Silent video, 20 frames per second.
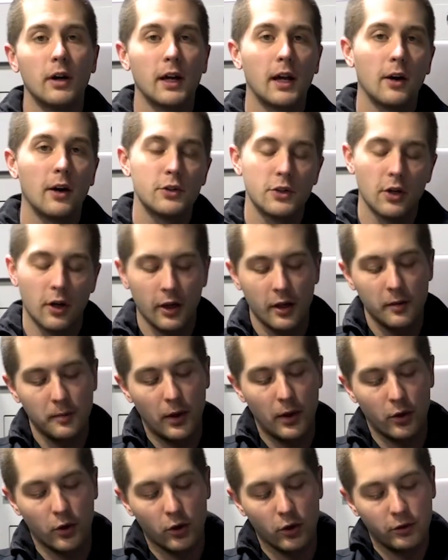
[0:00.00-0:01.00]
like I was talking
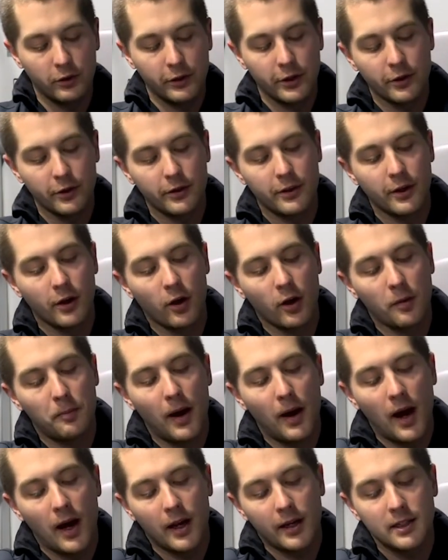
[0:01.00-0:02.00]
about earlier, there are
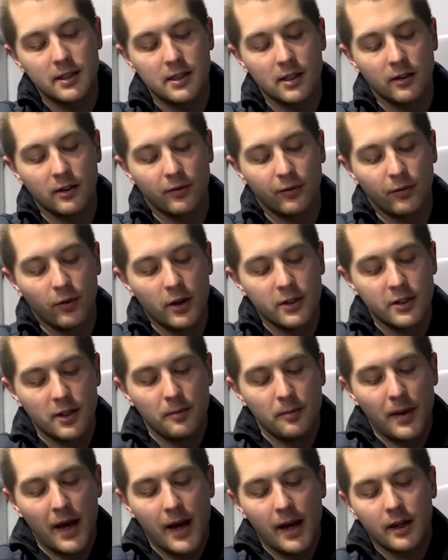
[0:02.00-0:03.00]
pockets in the front
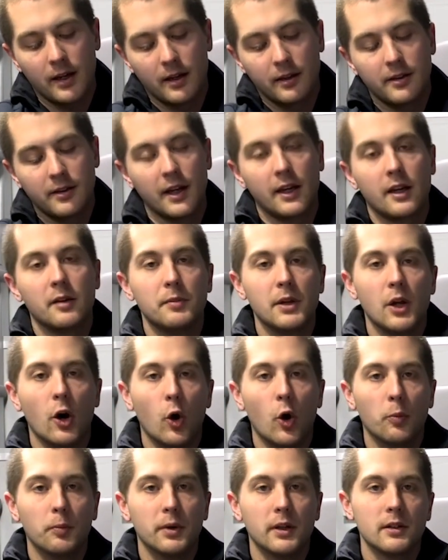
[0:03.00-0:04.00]
and back that can be
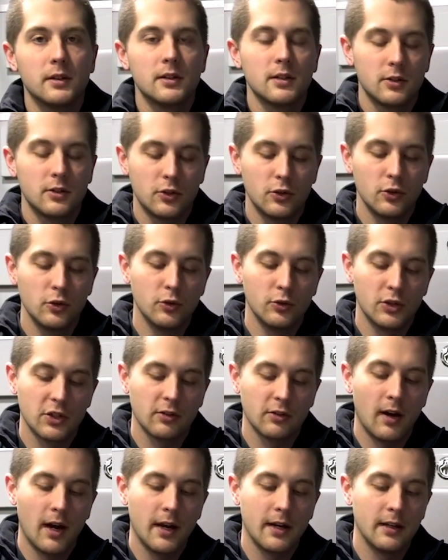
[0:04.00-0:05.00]
opened to
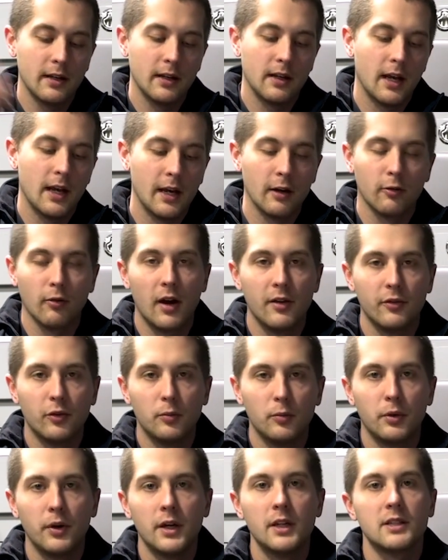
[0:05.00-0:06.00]
slide in a rifle
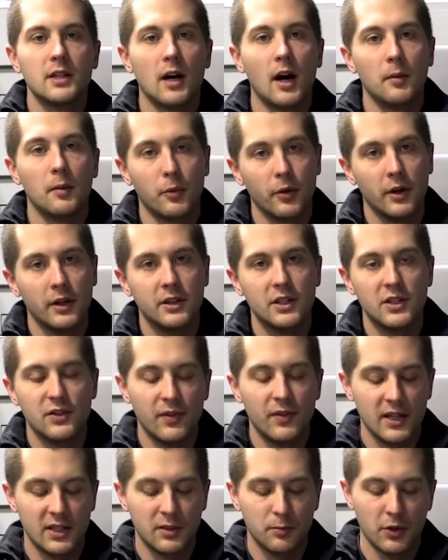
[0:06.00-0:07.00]
plate to upgrade this
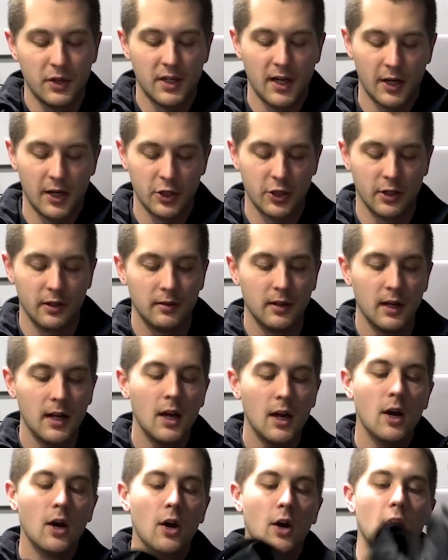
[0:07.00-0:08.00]
vest's protection.
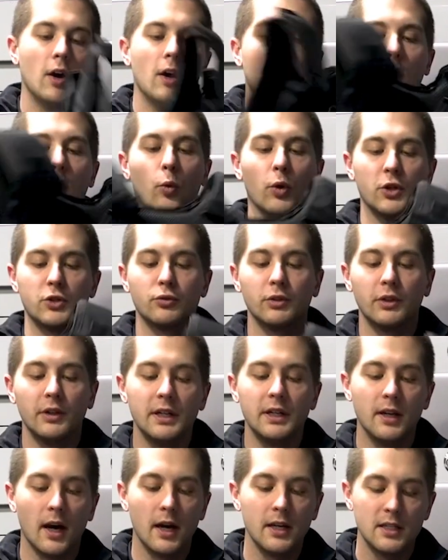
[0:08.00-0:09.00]
What's really
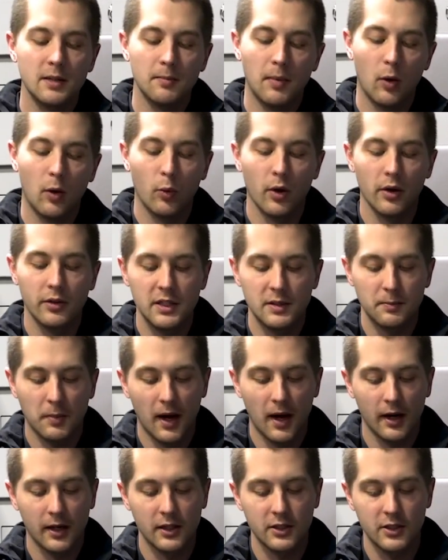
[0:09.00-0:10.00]
nice about where these
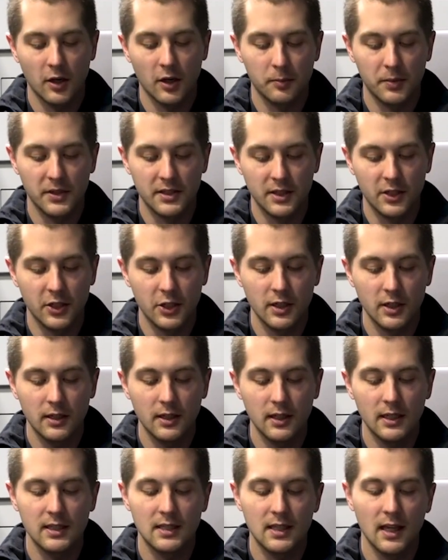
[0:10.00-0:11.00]
pockets are positioned
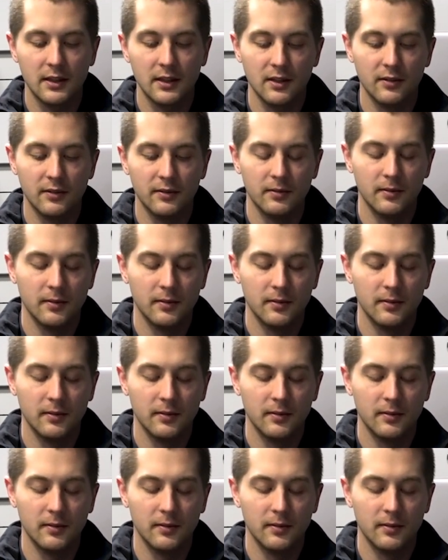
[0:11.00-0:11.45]
is that the